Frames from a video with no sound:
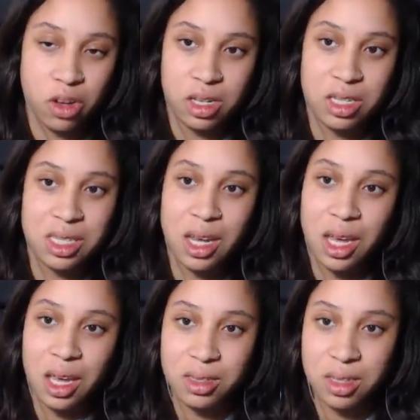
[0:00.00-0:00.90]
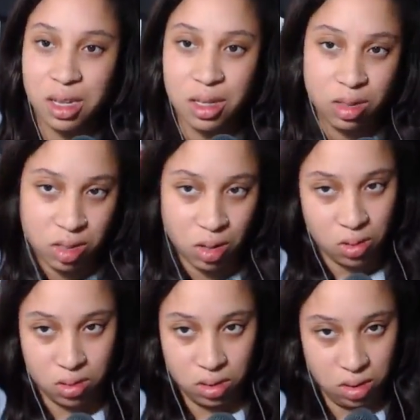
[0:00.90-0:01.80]
30 snakes and
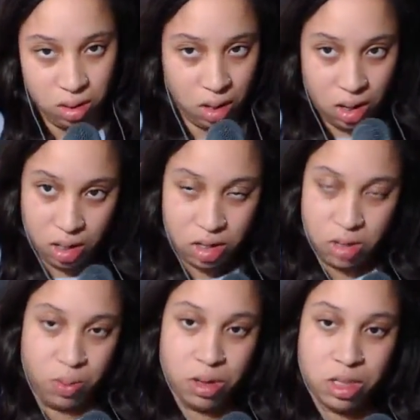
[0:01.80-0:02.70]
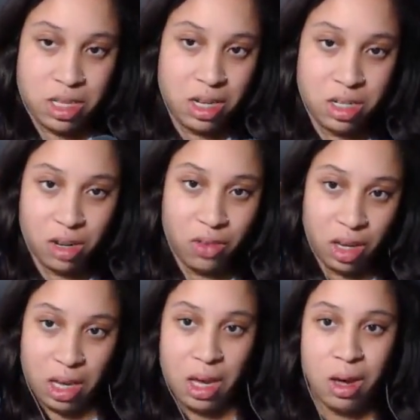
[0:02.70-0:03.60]
sold a good percentage of
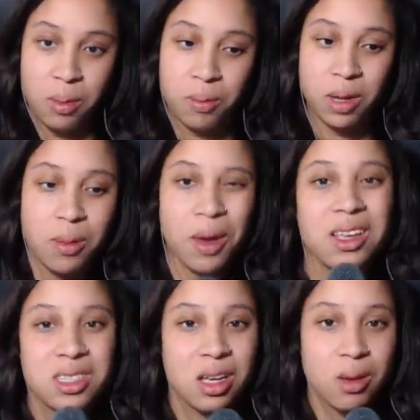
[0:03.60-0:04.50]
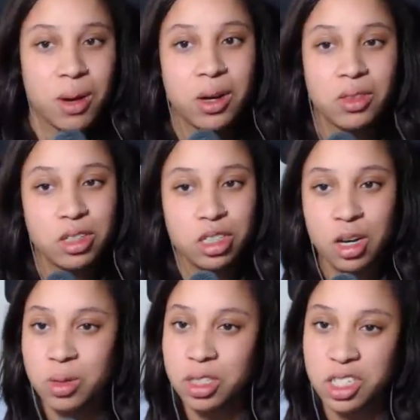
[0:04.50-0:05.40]
it. But the best thing about the
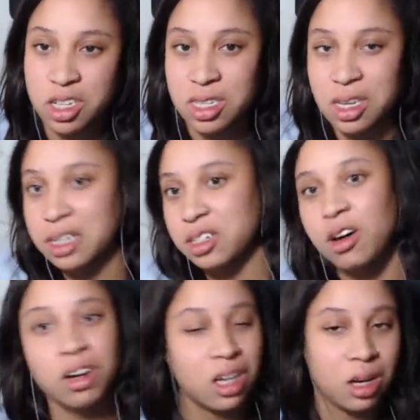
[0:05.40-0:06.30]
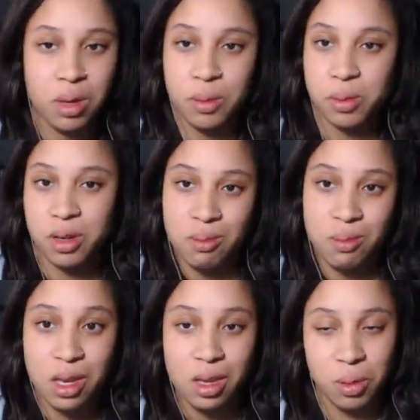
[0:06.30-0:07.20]
show was just like talking to people and
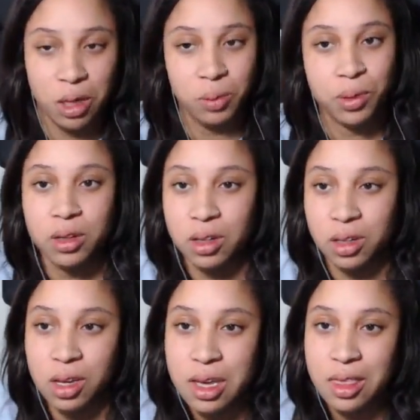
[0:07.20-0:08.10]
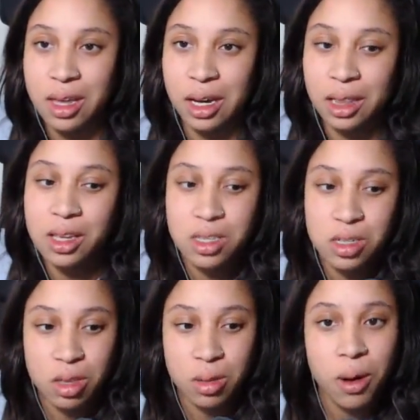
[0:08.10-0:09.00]
meeting people that had
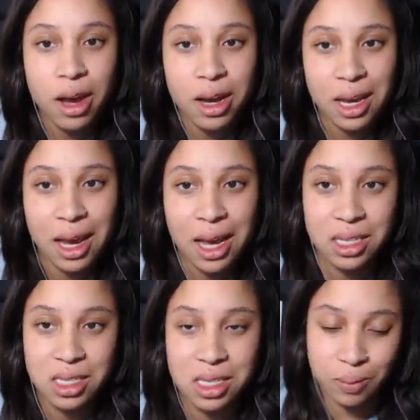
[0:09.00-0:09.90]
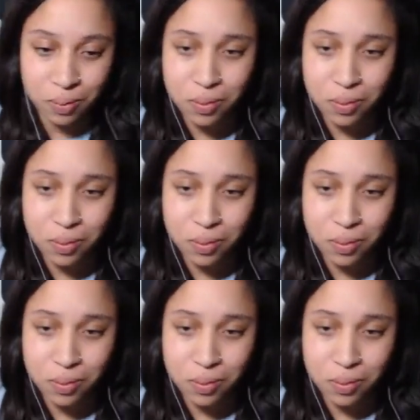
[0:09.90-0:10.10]
listened to the podcast